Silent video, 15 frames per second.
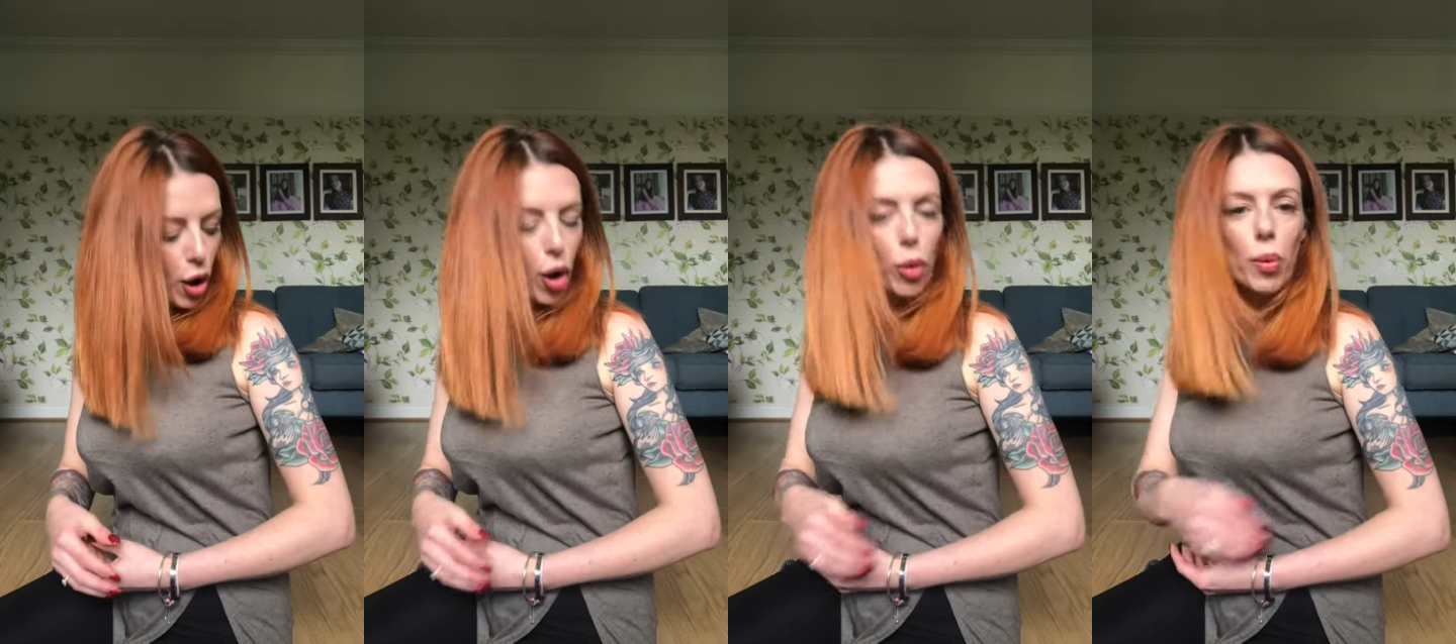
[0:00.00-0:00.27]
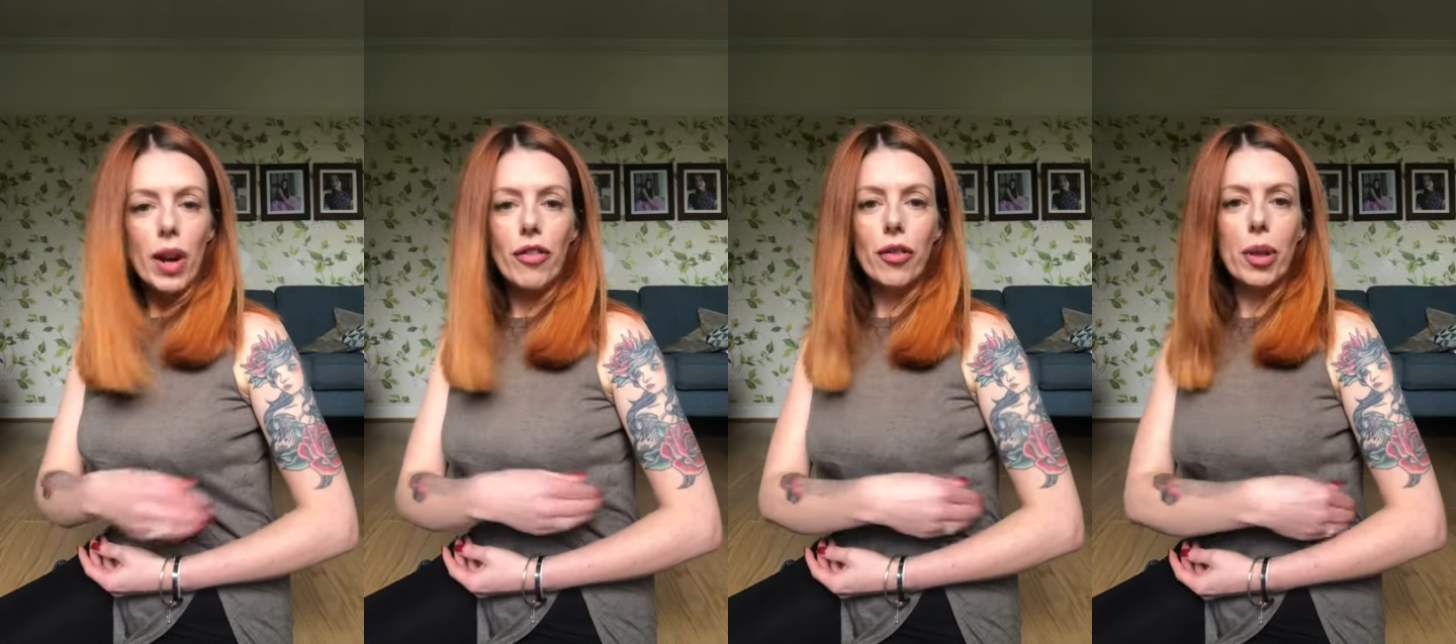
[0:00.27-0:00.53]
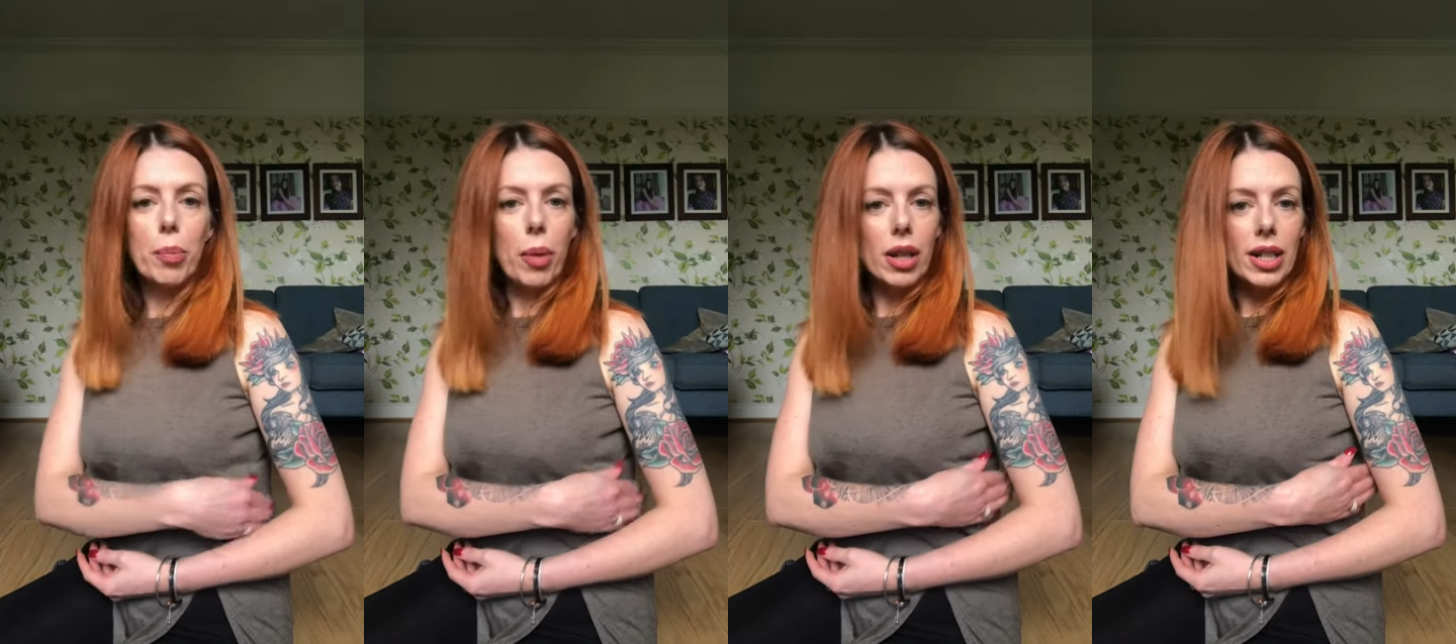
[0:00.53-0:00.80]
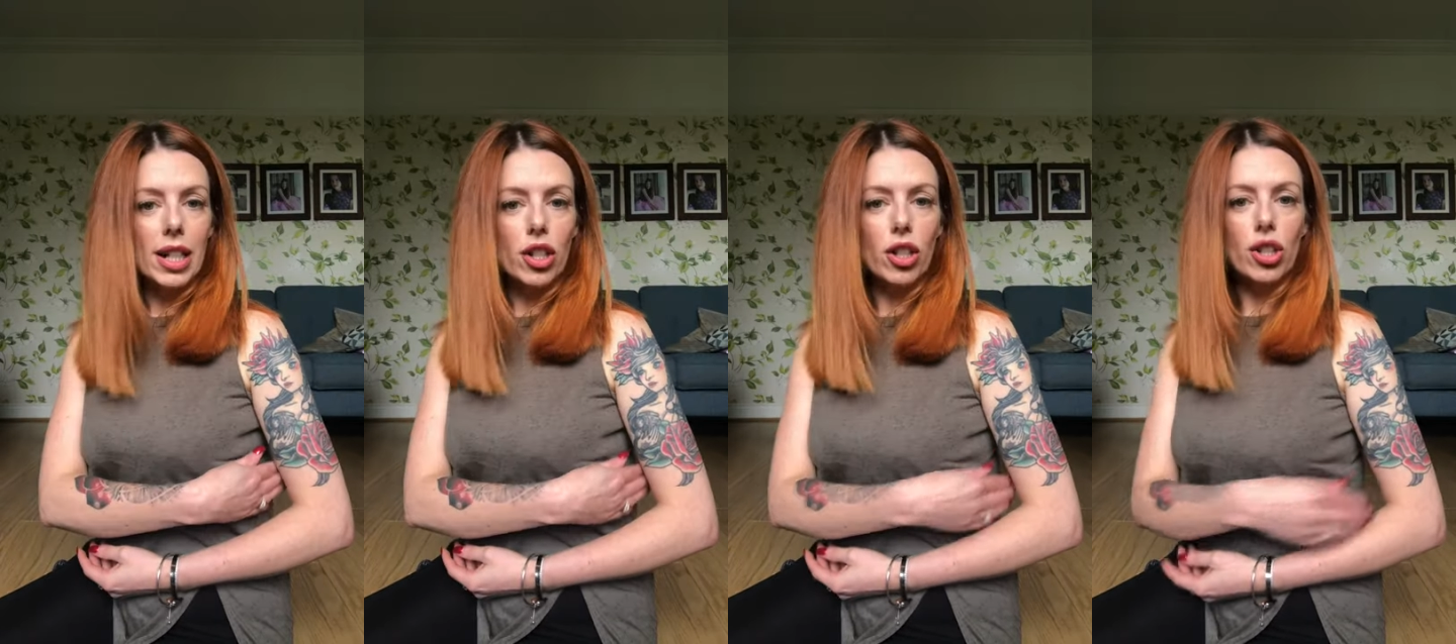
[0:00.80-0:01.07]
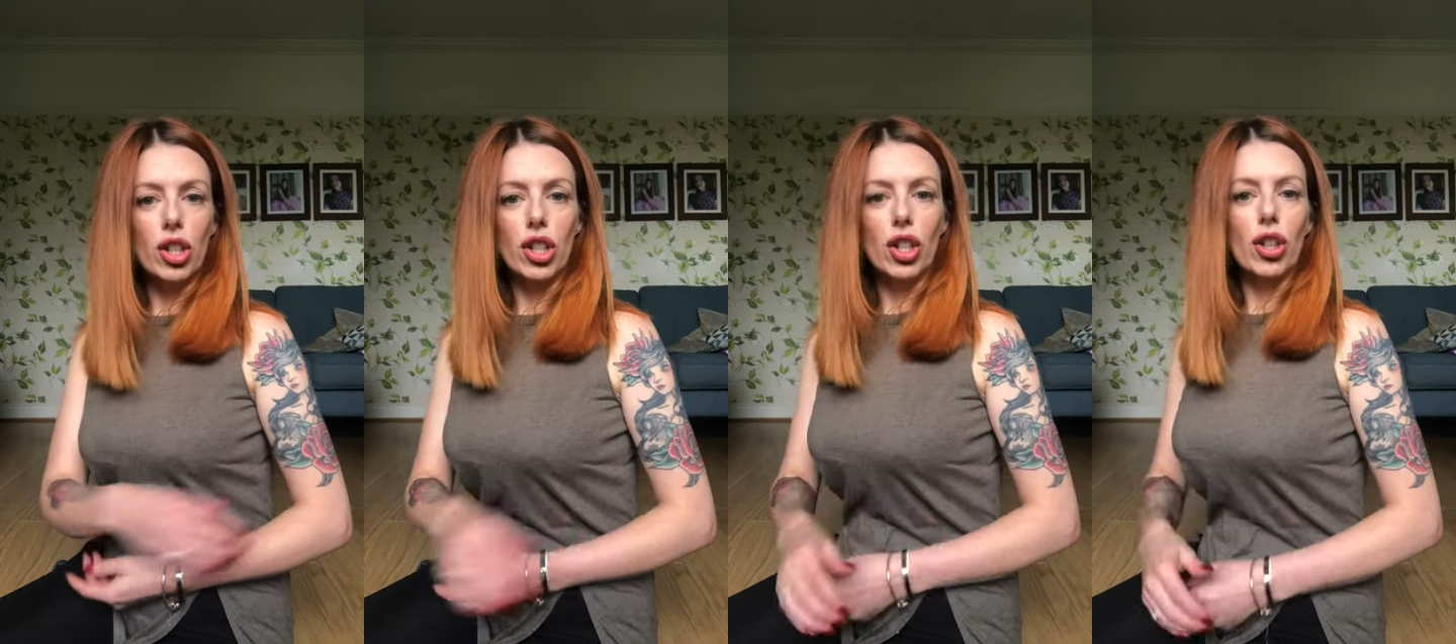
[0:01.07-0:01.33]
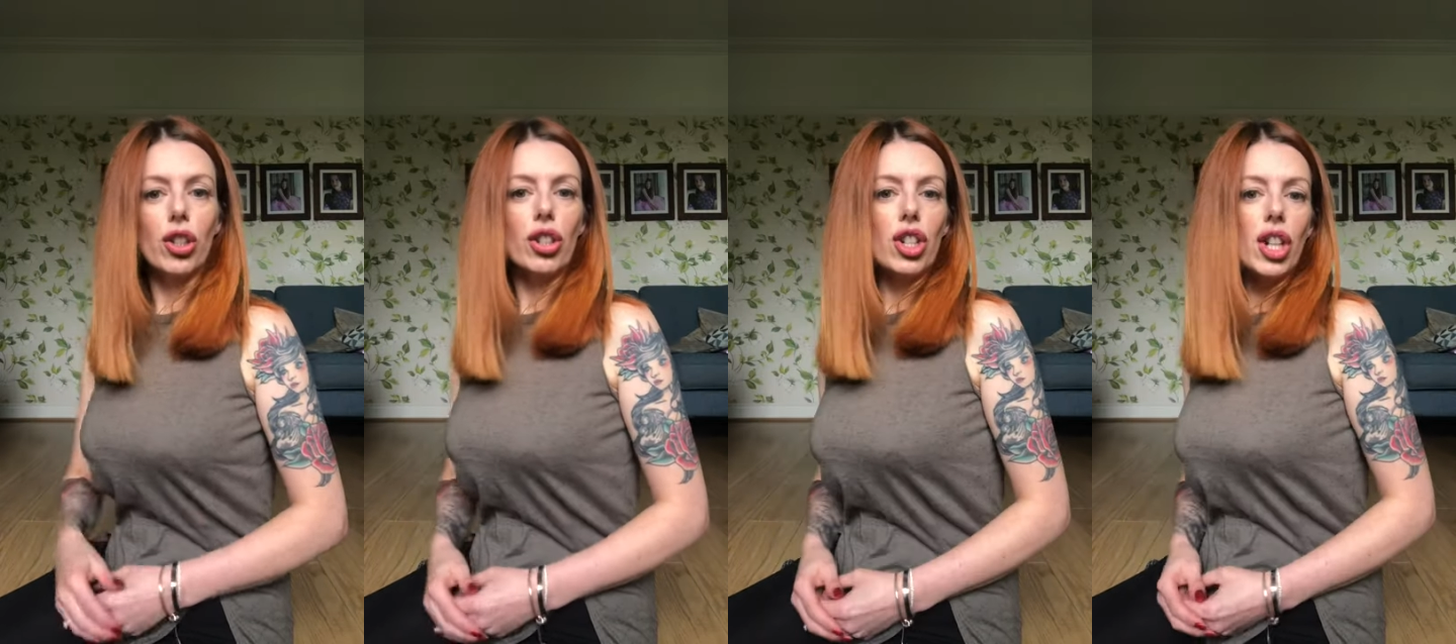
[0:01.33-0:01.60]
away from the body just a
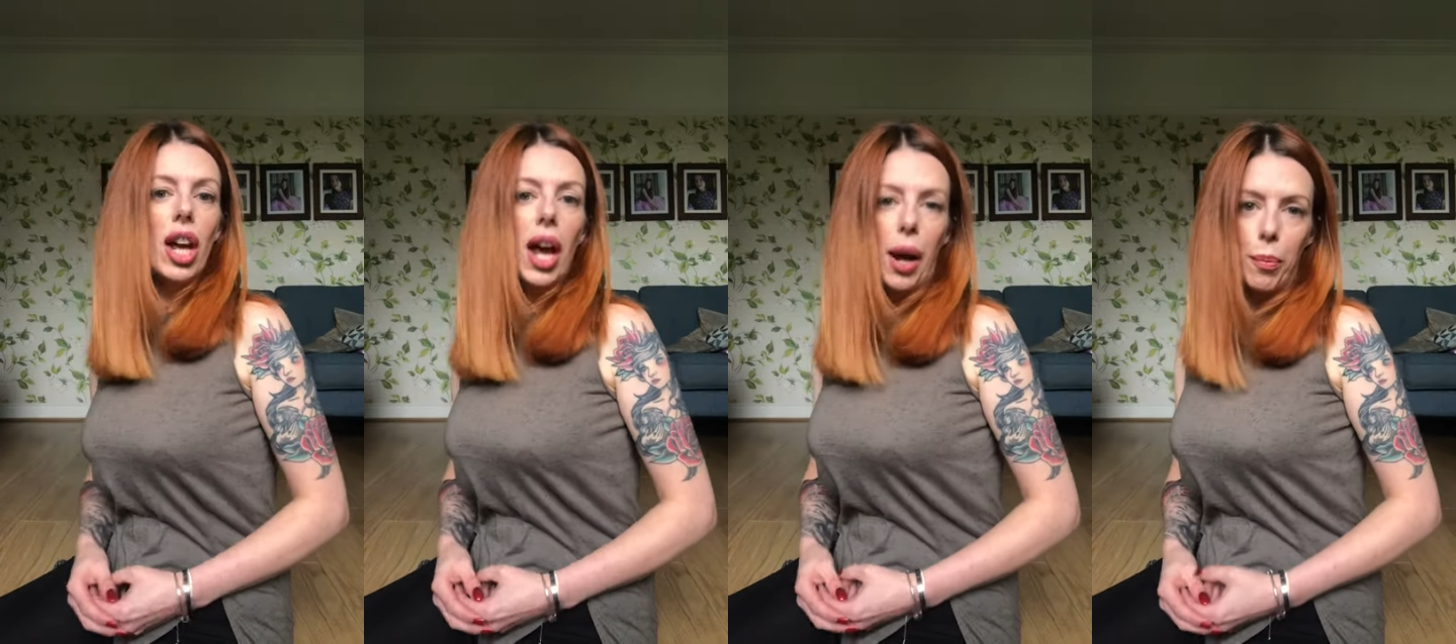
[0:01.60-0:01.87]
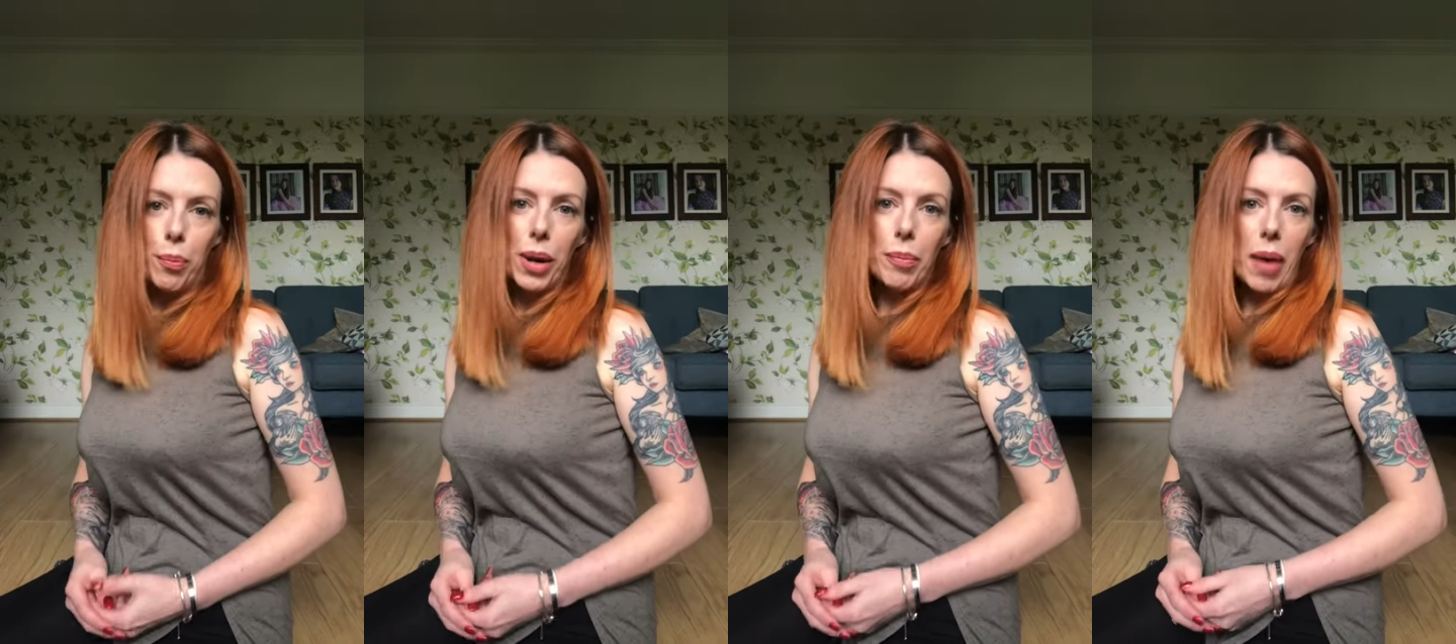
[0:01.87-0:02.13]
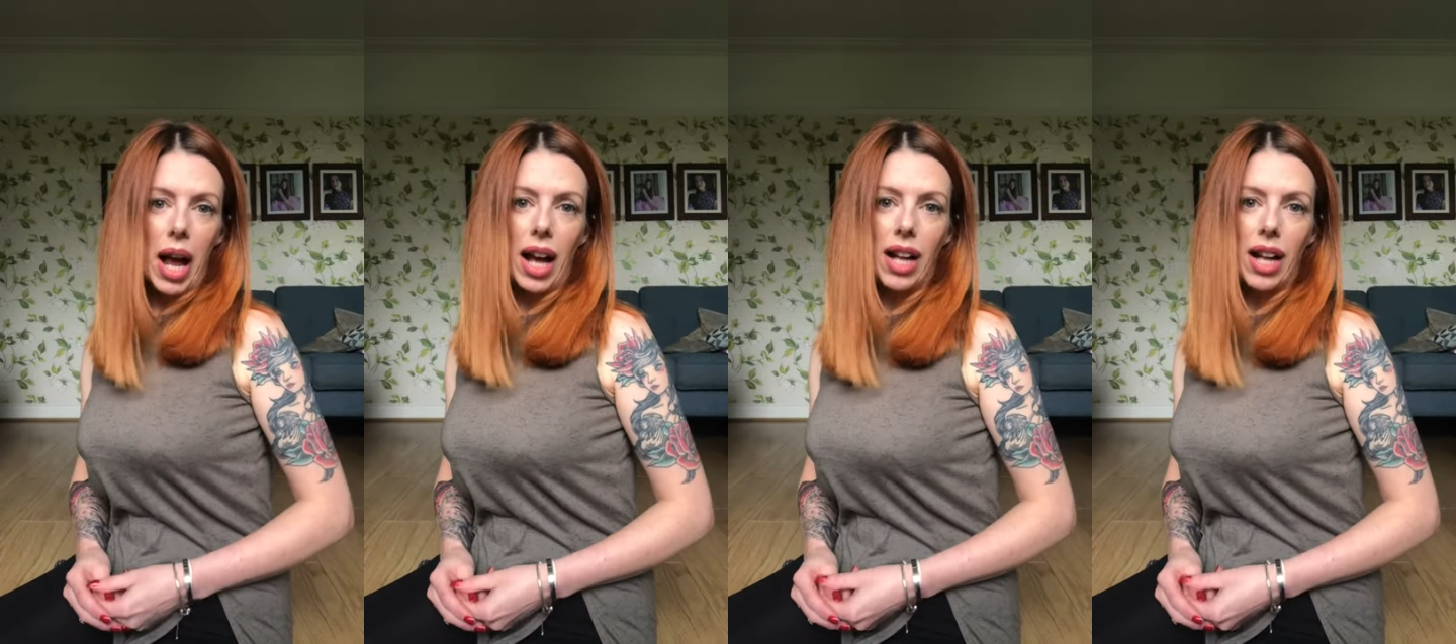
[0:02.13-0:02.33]
touch and bring my